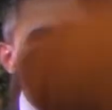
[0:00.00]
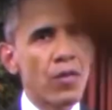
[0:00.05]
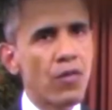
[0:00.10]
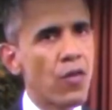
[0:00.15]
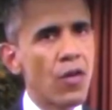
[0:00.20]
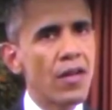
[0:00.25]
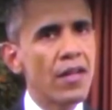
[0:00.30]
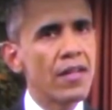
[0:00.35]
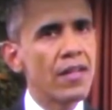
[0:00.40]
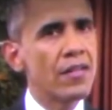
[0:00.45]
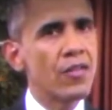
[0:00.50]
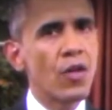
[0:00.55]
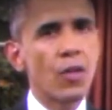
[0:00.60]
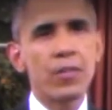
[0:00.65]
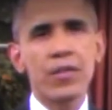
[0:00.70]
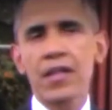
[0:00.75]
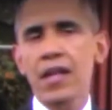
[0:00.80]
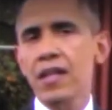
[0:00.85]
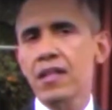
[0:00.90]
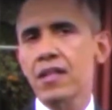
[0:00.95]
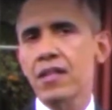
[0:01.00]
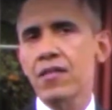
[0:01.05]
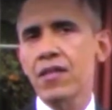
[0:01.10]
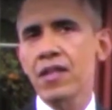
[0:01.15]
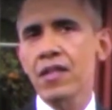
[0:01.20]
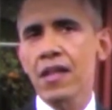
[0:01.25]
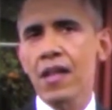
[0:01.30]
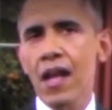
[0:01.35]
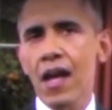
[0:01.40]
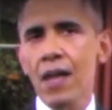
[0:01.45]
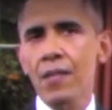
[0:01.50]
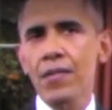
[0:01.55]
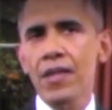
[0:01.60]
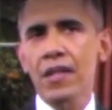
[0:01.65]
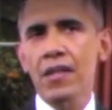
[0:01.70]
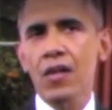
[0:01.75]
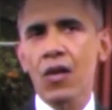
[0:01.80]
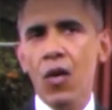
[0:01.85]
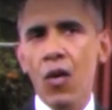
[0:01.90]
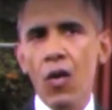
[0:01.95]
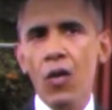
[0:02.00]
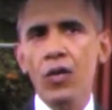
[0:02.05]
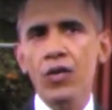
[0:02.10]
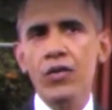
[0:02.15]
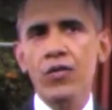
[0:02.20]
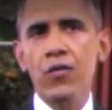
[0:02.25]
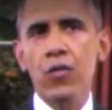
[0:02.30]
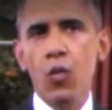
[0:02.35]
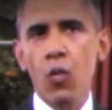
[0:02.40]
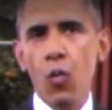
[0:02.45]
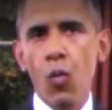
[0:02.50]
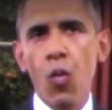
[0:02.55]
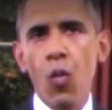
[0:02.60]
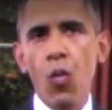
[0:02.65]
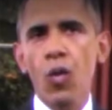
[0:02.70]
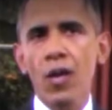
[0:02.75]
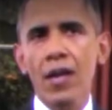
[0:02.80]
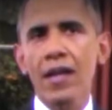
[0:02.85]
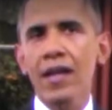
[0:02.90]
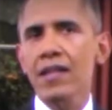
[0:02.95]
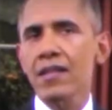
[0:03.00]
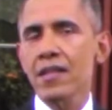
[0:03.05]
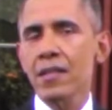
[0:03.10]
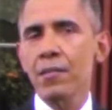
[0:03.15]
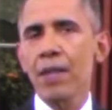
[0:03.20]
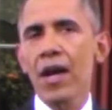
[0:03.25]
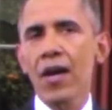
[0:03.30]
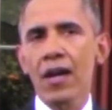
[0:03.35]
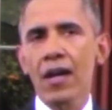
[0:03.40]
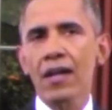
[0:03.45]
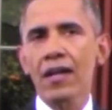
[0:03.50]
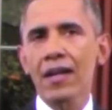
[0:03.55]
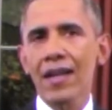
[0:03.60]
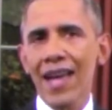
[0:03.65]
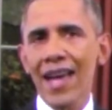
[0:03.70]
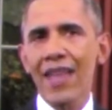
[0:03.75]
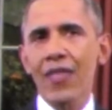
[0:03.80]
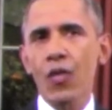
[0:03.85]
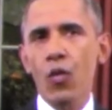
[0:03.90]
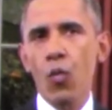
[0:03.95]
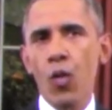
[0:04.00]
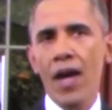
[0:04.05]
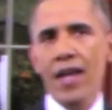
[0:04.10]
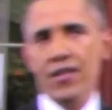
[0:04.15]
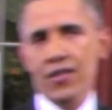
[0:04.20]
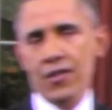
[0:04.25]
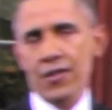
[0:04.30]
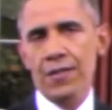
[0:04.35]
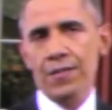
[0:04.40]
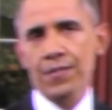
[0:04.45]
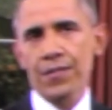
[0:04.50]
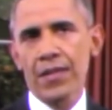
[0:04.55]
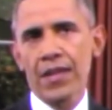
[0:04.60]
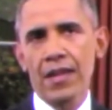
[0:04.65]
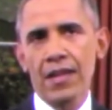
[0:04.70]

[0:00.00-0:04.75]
concerted interpretation of Islam that calls for war against America. Oh, he did say Islam. My bad.